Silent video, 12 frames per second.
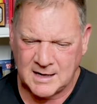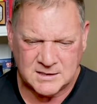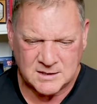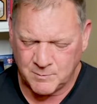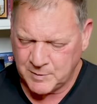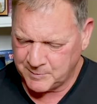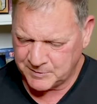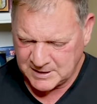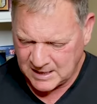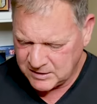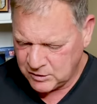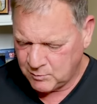some people
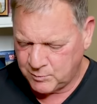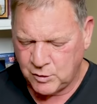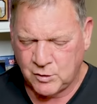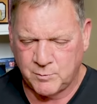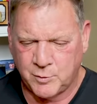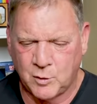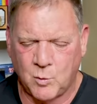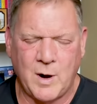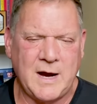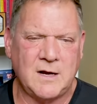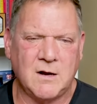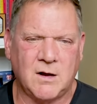say that you, you can put a weight